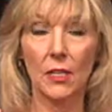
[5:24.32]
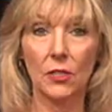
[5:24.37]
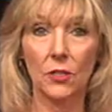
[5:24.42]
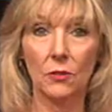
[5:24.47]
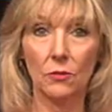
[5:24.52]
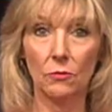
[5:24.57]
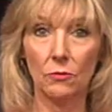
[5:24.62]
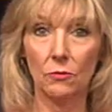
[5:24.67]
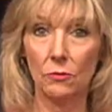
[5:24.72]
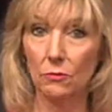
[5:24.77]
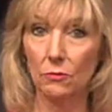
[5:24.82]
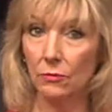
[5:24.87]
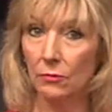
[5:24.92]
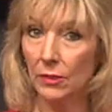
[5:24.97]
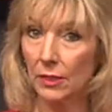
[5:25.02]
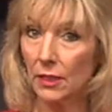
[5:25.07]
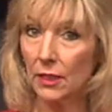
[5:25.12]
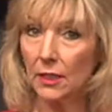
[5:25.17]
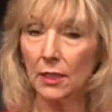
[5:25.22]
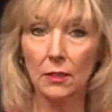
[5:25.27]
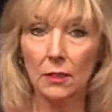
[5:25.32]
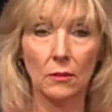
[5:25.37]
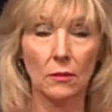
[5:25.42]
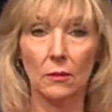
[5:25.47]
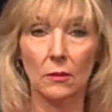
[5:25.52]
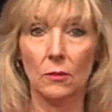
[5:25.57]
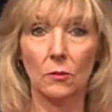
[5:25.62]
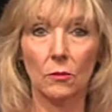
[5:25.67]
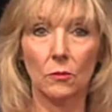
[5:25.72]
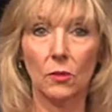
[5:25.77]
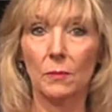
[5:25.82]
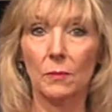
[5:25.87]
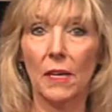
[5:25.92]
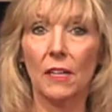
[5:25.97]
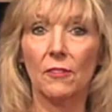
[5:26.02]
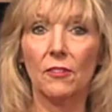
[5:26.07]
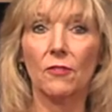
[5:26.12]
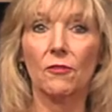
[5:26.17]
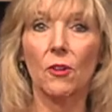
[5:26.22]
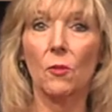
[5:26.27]
you really would
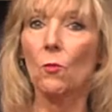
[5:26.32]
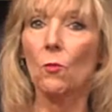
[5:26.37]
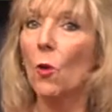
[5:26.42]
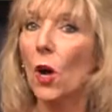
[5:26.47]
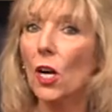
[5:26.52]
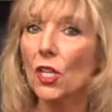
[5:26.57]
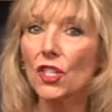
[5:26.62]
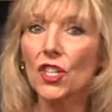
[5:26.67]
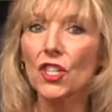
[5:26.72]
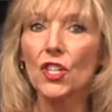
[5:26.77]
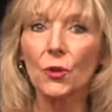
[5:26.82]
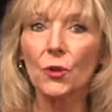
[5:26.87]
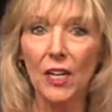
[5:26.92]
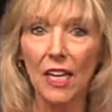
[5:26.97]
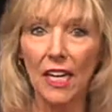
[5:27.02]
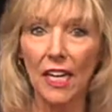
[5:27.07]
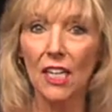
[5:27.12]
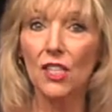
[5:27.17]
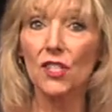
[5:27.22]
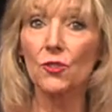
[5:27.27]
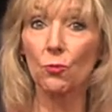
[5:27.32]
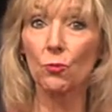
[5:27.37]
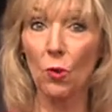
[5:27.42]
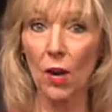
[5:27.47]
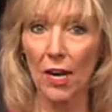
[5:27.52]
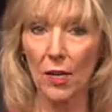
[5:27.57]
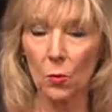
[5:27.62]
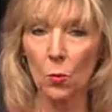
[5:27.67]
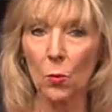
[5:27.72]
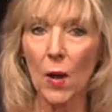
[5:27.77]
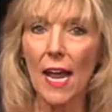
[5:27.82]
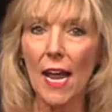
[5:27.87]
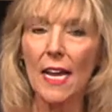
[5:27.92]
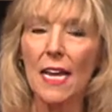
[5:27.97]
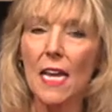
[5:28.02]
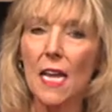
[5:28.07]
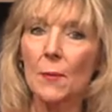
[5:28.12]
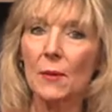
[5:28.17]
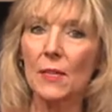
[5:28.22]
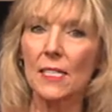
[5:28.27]
benefit from washing your hands right away,
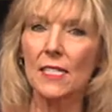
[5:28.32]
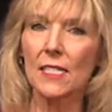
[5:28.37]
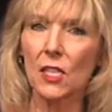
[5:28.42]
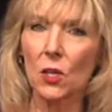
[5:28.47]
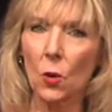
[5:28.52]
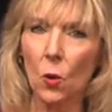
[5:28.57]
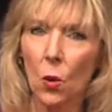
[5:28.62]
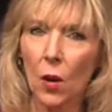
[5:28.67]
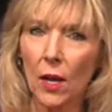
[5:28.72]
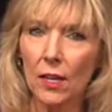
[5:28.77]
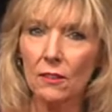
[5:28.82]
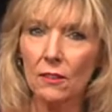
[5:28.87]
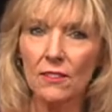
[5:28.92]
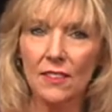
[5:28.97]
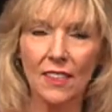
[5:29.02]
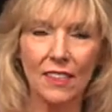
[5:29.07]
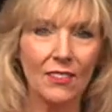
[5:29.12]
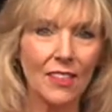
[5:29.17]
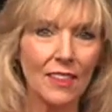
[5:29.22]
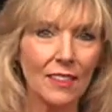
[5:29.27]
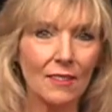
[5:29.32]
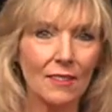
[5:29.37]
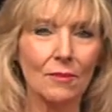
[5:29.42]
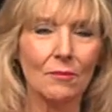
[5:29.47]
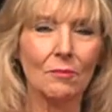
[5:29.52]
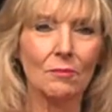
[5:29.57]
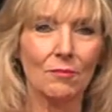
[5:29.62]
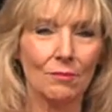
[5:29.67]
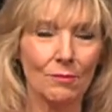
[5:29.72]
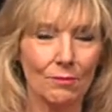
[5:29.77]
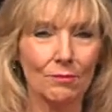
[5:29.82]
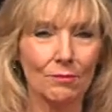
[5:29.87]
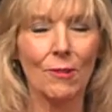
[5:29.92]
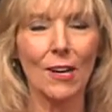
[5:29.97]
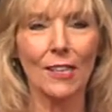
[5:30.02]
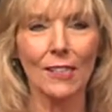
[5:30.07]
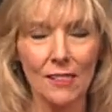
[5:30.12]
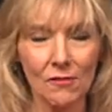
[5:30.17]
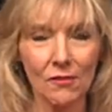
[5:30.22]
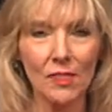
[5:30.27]
because the oils, even in a
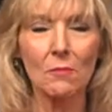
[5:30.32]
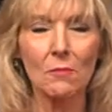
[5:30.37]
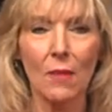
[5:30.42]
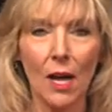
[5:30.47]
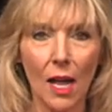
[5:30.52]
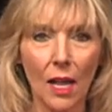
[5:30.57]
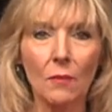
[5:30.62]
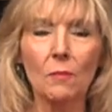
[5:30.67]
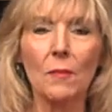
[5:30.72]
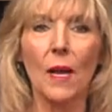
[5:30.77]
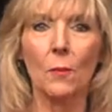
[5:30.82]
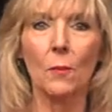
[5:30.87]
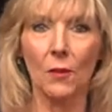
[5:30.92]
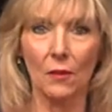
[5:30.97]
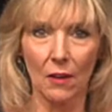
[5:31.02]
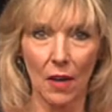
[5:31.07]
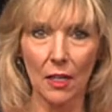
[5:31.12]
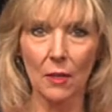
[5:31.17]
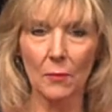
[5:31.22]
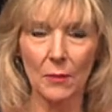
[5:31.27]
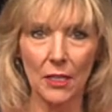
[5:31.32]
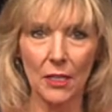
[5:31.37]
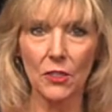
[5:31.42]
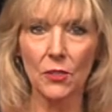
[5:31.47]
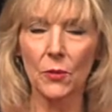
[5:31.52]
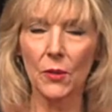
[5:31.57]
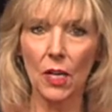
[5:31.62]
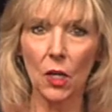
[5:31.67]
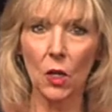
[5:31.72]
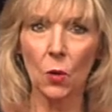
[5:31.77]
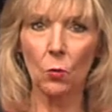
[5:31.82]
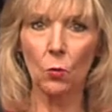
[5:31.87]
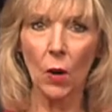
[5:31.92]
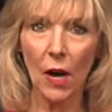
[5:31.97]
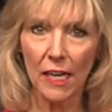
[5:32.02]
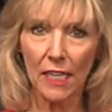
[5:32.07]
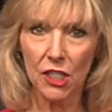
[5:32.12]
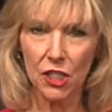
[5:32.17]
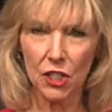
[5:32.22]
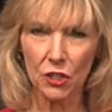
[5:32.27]
relatively mild pepper, jalapeno can go
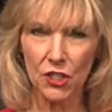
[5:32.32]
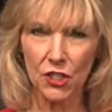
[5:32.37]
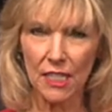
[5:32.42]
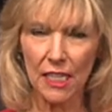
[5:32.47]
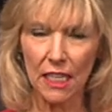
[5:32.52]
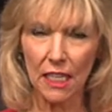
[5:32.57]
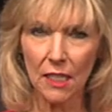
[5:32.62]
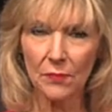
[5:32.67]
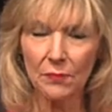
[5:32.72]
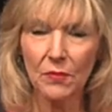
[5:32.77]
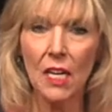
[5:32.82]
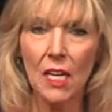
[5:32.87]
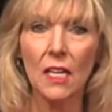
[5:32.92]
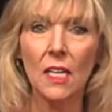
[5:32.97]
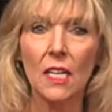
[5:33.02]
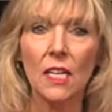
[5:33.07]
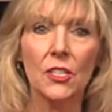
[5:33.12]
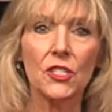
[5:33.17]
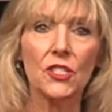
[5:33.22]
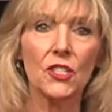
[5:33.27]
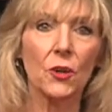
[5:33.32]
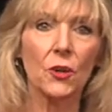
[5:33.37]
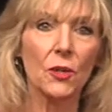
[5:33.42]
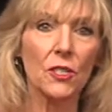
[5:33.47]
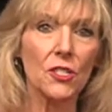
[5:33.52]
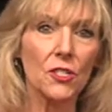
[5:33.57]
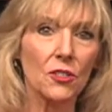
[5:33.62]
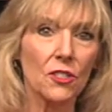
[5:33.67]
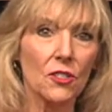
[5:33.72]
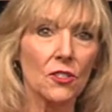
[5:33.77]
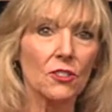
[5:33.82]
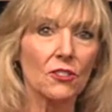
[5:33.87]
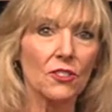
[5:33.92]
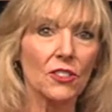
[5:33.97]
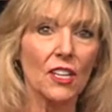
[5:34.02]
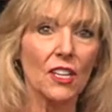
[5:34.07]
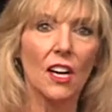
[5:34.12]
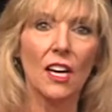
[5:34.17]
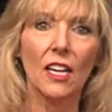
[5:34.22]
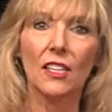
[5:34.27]
right into your skin. So as soon as you're
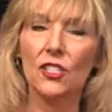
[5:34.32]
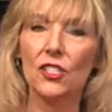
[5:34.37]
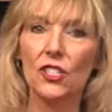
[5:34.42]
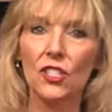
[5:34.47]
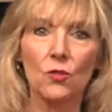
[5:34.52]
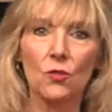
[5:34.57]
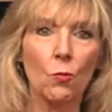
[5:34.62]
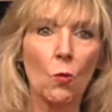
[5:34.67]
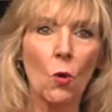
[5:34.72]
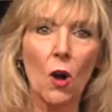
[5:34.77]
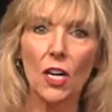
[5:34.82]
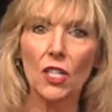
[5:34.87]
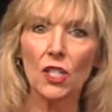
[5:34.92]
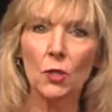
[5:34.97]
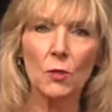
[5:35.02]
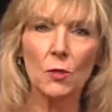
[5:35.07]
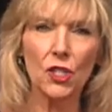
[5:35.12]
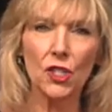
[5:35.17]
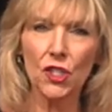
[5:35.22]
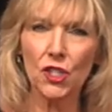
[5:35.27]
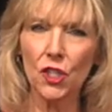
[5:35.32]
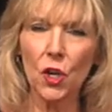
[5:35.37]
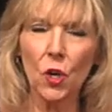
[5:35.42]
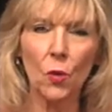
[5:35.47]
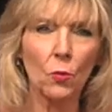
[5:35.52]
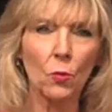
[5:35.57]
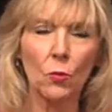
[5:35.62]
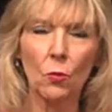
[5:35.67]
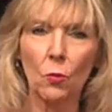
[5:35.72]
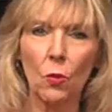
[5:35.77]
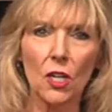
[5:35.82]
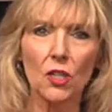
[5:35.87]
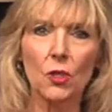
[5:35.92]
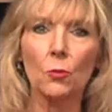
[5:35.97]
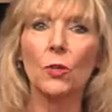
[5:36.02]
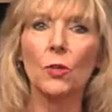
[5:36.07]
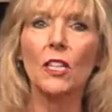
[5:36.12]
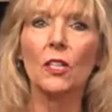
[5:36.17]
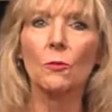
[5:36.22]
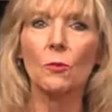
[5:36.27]
done, just wash with soap, wash
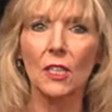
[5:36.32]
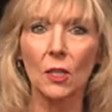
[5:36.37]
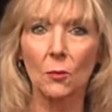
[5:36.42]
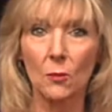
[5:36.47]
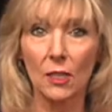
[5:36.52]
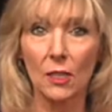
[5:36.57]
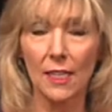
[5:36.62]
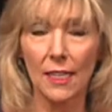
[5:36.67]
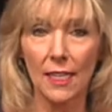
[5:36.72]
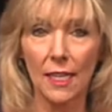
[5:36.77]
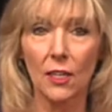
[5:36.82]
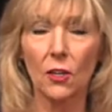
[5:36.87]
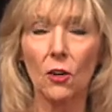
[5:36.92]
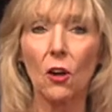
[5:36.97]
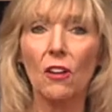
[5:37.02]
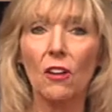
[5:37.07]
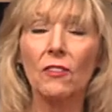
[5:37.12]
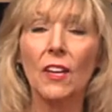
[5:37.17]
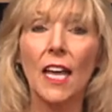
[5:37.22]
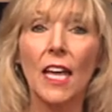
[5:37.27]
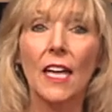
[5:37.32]
really, really well to get it off.